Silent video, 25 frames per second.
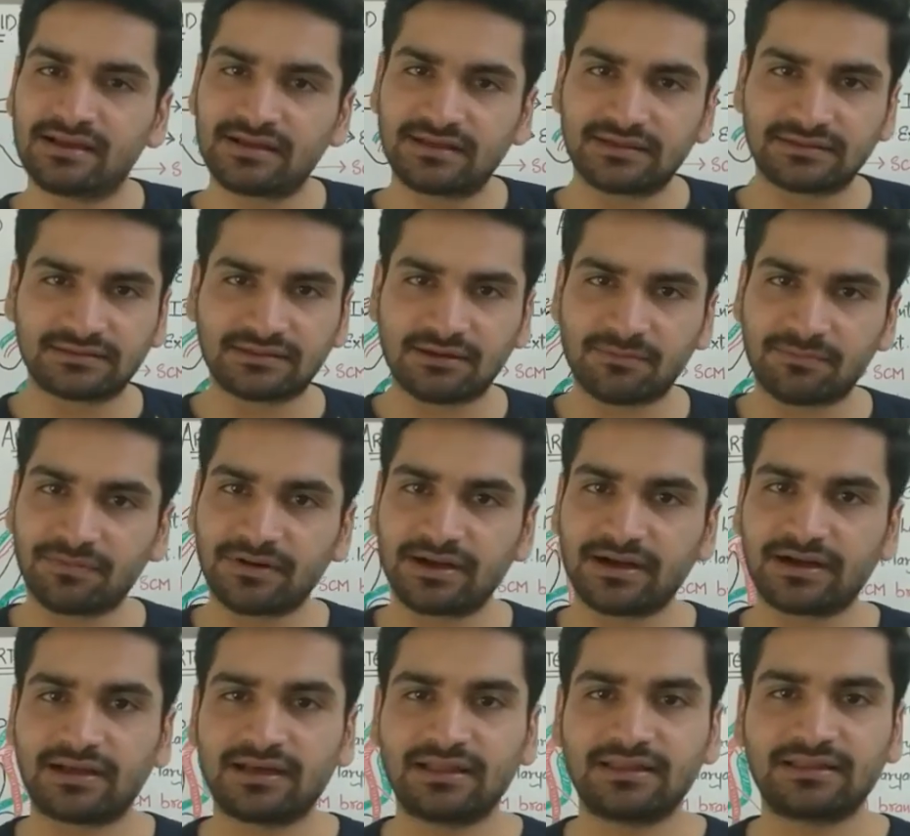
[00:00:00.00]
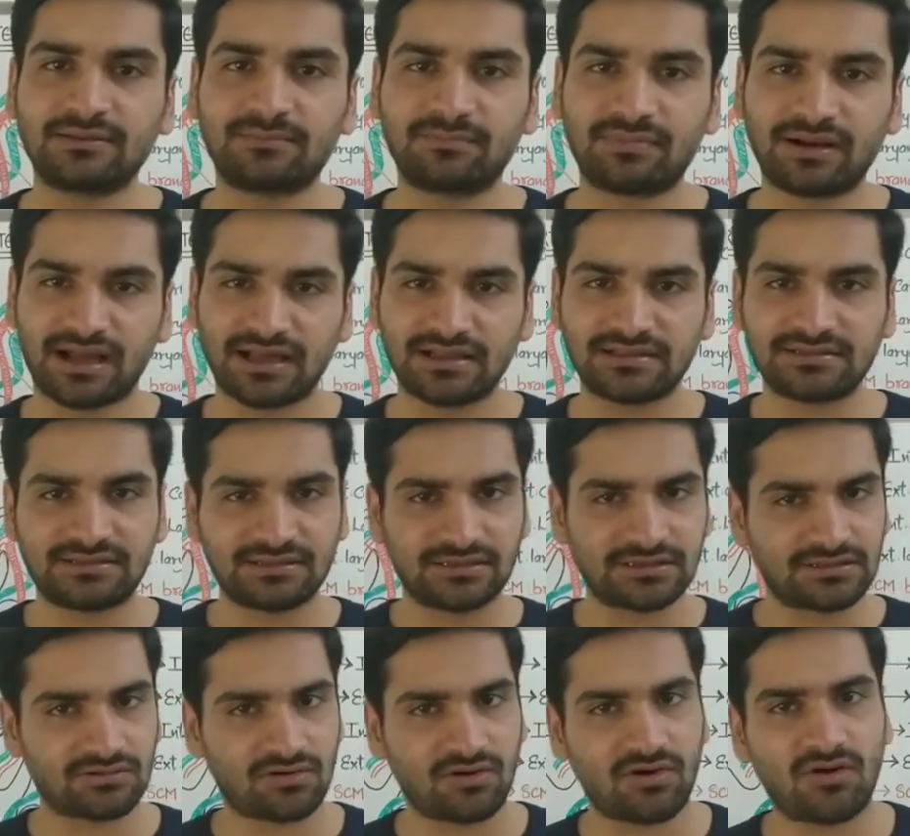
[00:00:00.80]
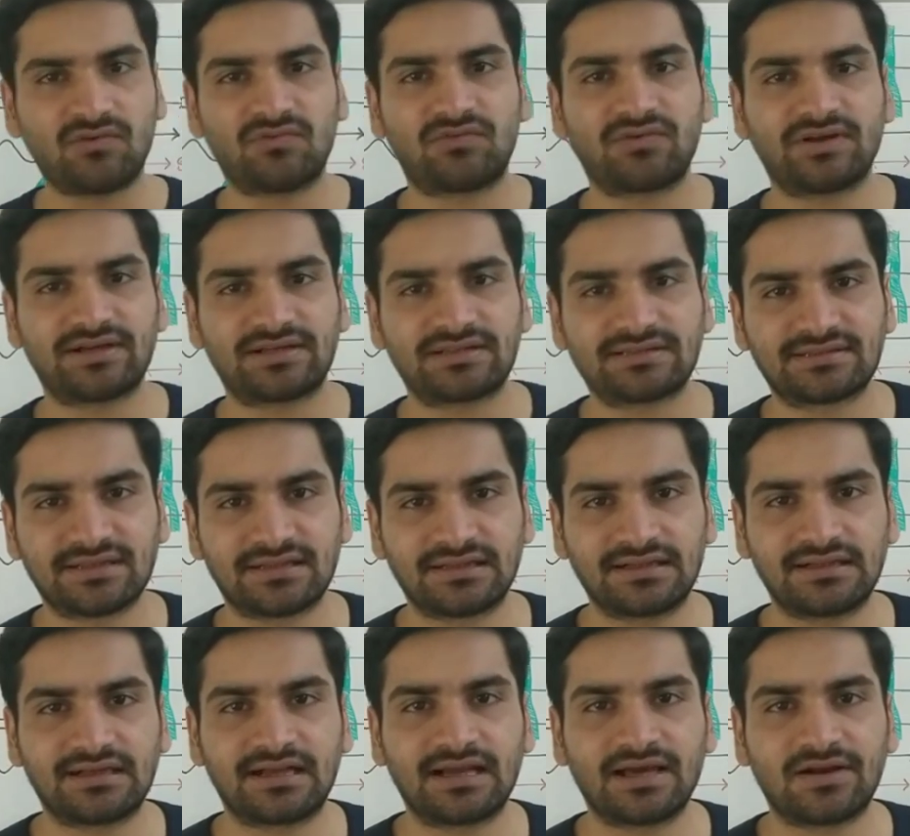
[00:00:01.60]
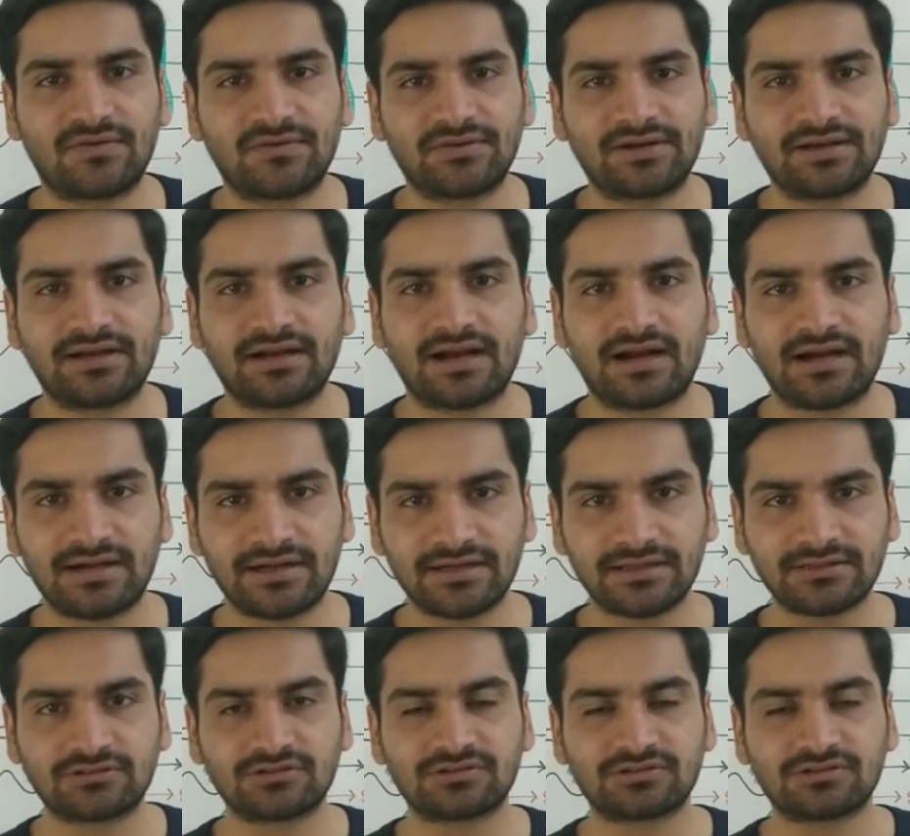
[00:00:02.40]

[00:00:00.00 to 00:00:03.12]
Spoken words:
separately, the branches of external carotid artery.